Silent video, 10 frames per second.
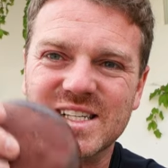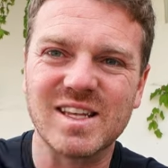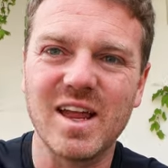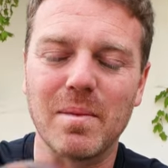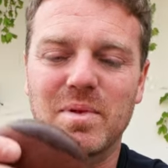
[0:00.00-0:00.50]
it's
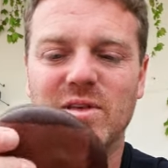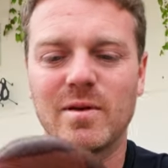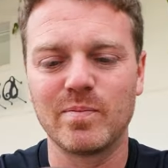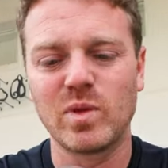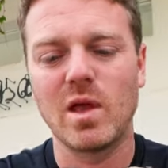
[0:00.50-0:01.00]
dipped
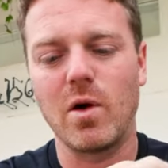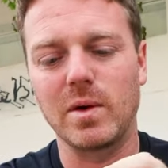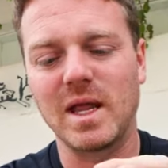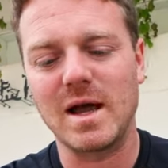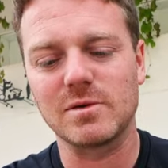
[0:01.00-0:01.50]

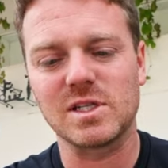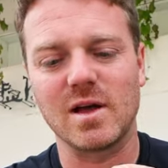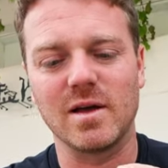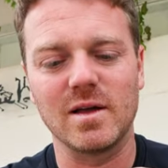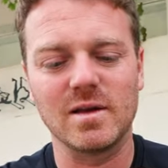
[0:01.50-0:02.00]
on the
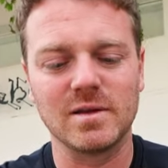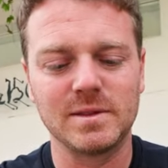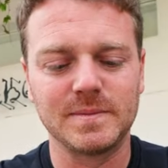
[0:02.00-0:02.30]
outside